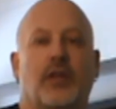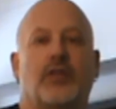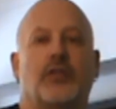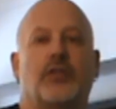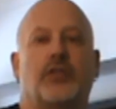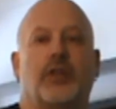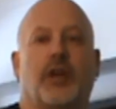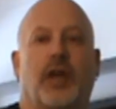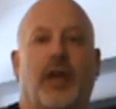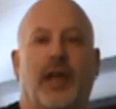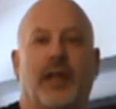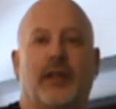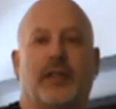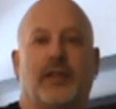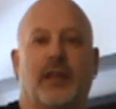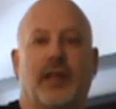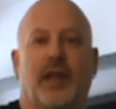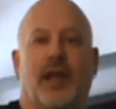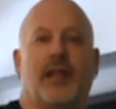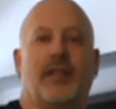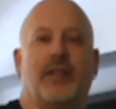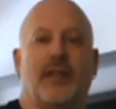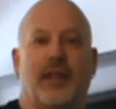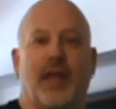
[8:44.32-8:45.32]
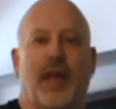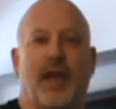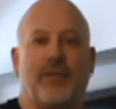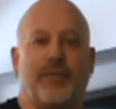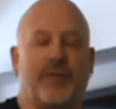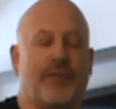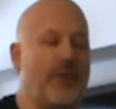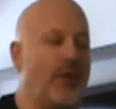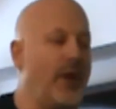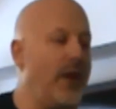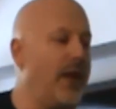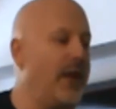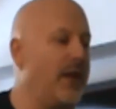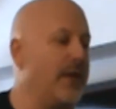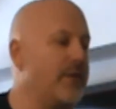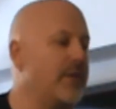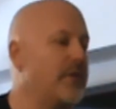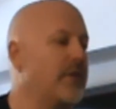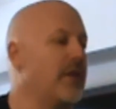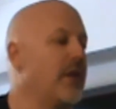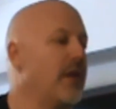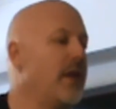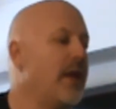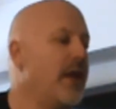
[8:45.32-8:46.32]
to hit the end of that
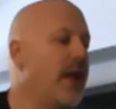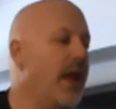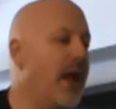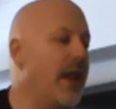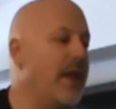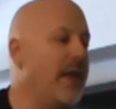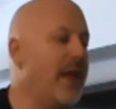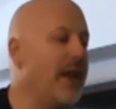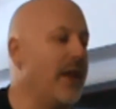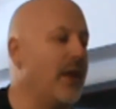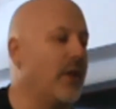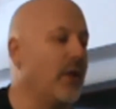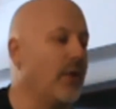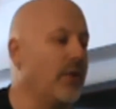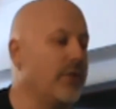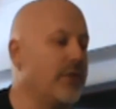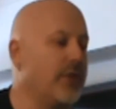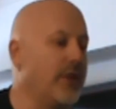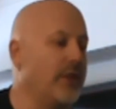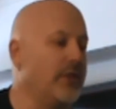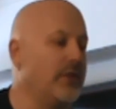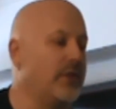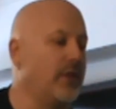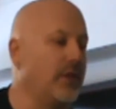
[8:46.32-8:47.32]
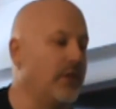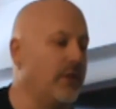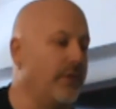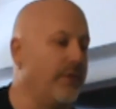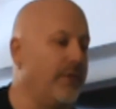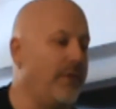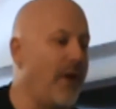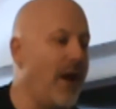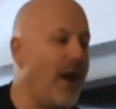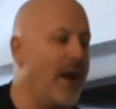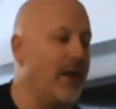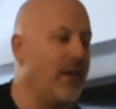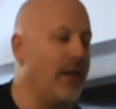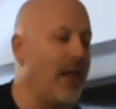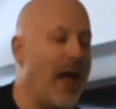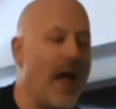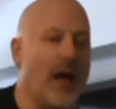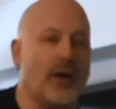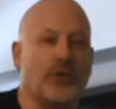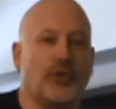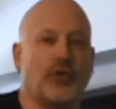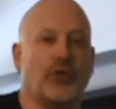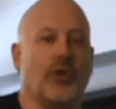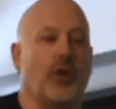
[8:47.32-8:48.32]
phrase, and then it goes into the final
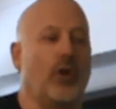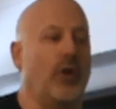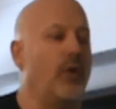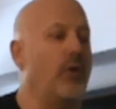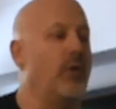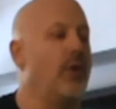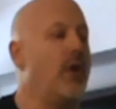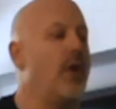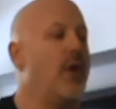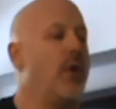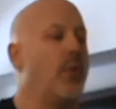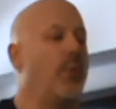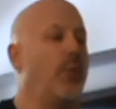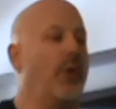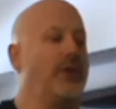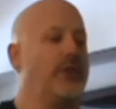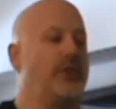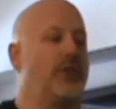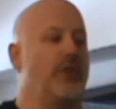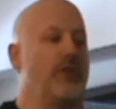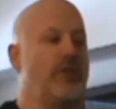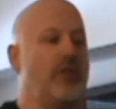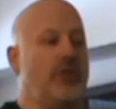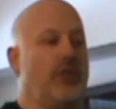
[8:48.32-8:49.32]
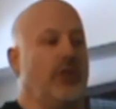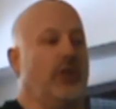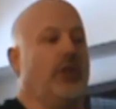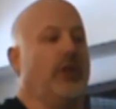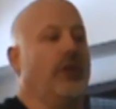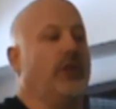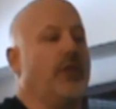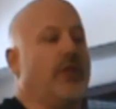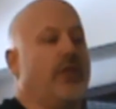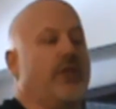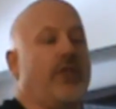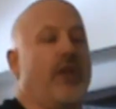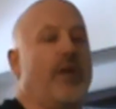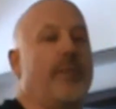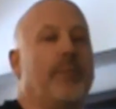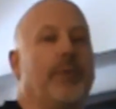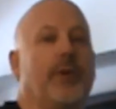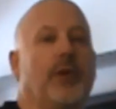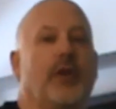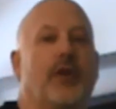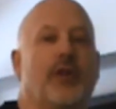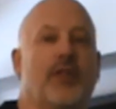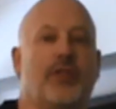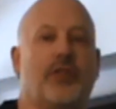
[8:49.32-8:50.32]
outro, which is
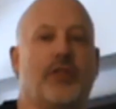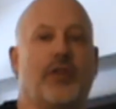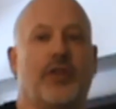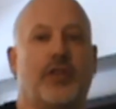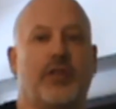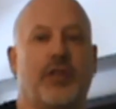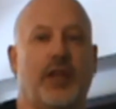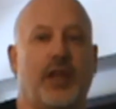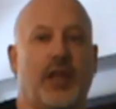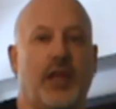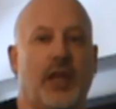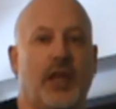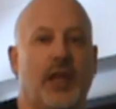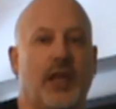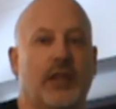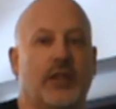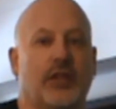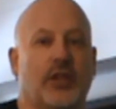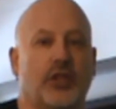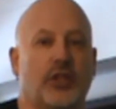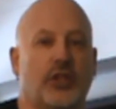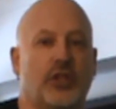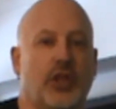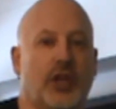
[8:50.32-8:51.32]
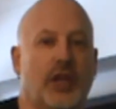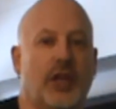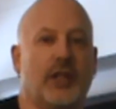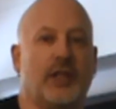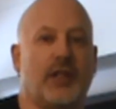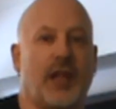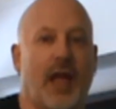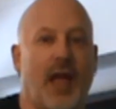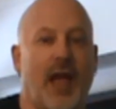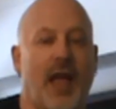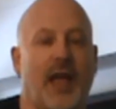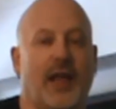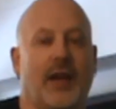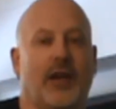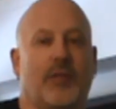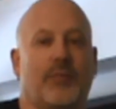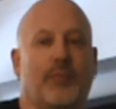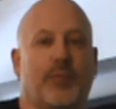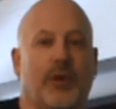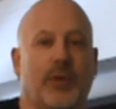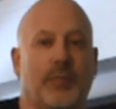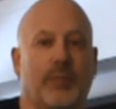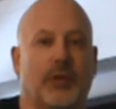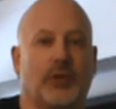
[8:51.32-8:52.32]
simpler. It's just E to G to A, and it's
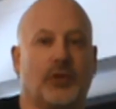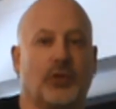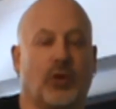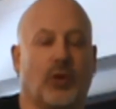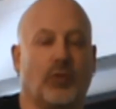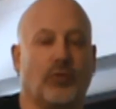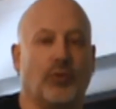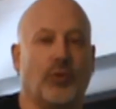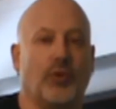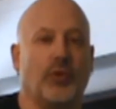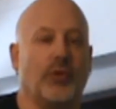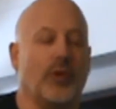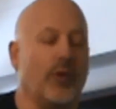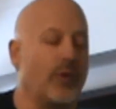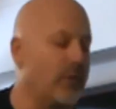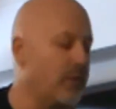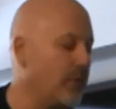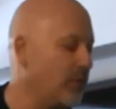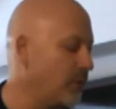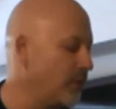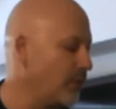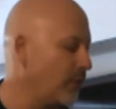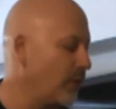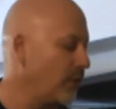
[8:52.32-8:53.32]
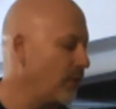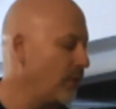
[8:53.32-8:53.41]
pretty much all root notes. And